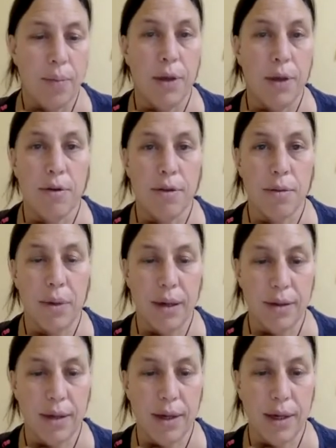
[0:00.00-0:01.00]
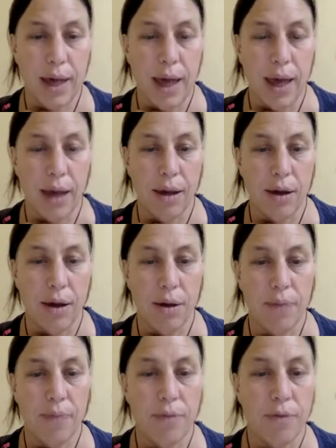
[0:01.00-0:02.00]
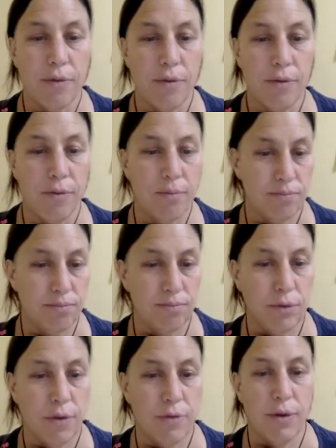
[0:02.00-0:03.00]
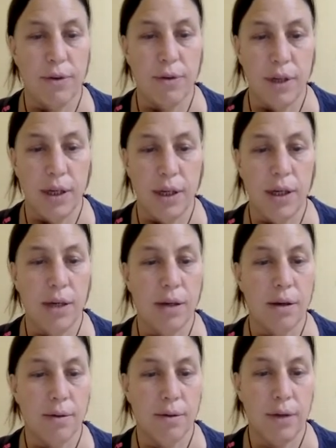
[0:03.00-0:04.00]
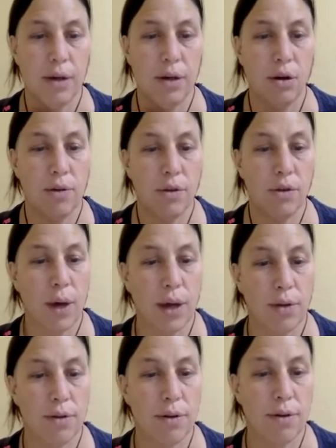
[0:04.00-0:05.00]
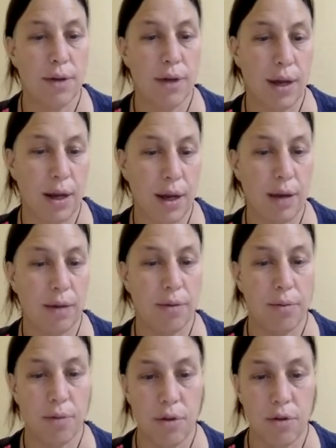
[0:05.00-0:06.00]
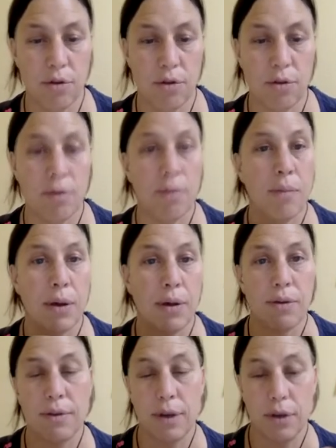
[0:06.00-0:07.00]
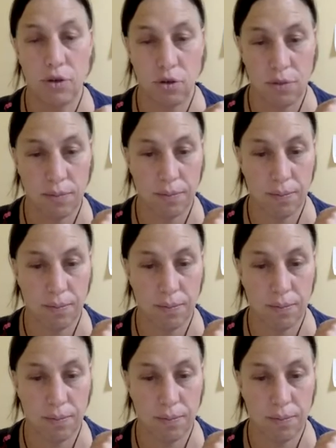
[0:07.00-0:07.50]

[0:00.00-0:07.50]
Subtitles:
irritability, anger, fatigue, feeling nervous or anxious, headache, depression, muscle tension.